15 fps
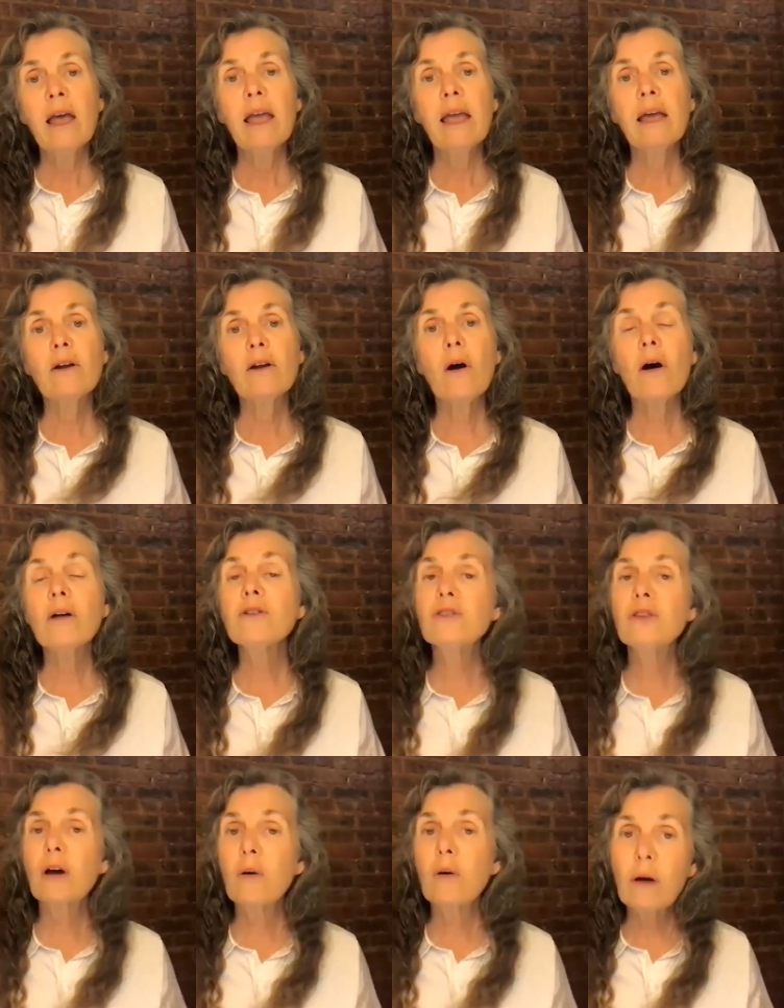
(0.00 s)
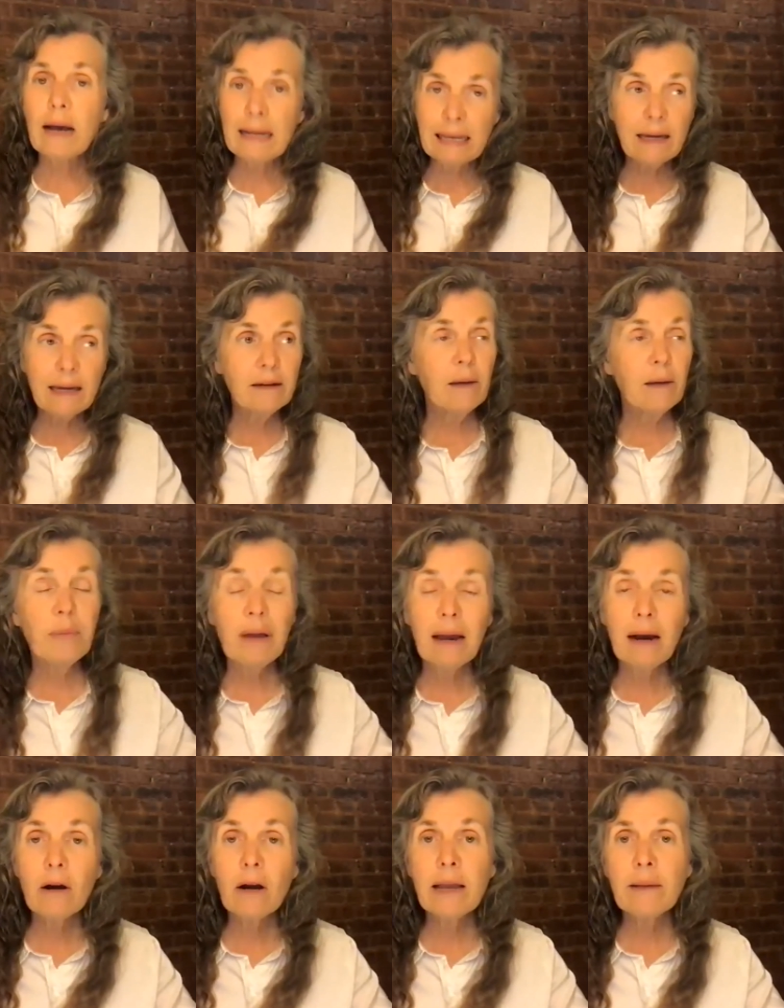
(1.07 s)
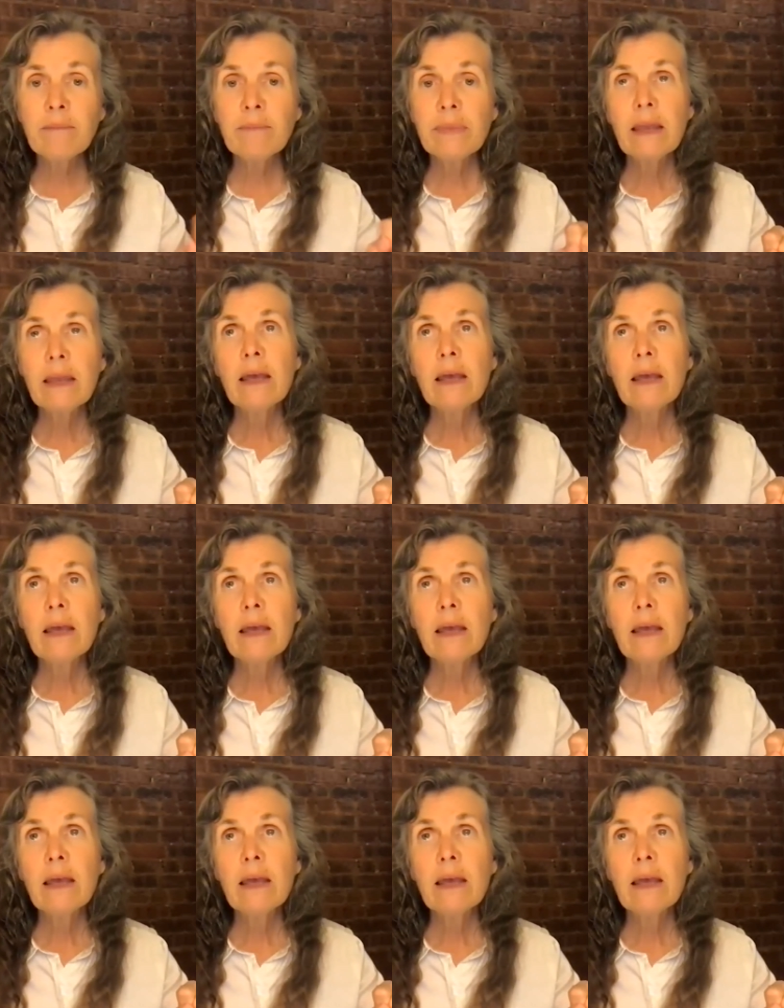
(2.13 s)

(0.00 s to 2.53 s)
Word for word: It also, again, comparing